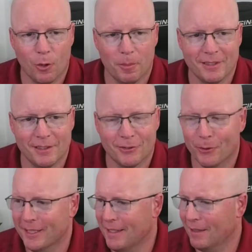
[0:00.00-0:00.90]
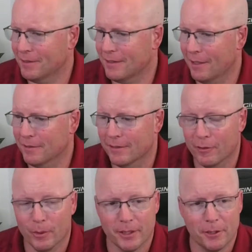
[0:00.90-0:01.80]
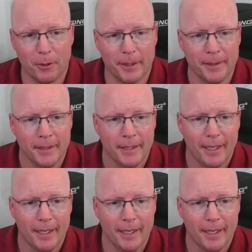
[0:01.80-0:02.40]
go, business storytellers. How's everyone doing?